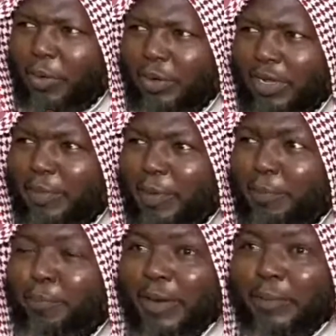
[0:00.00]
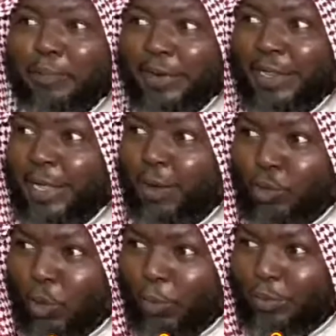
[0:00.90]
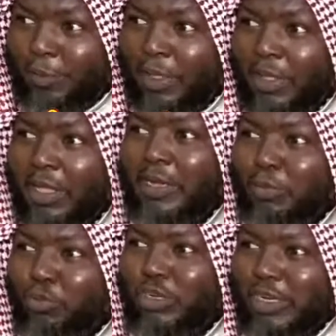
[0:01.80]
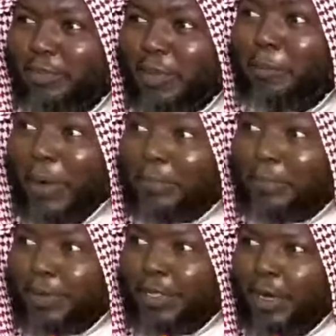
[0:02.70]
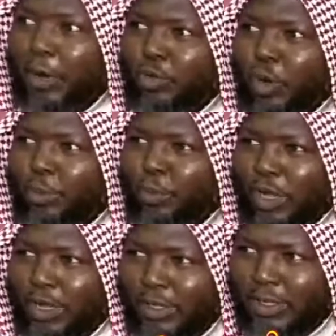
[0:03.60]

where they make bad prayer on top them too they make bad prayer on top una.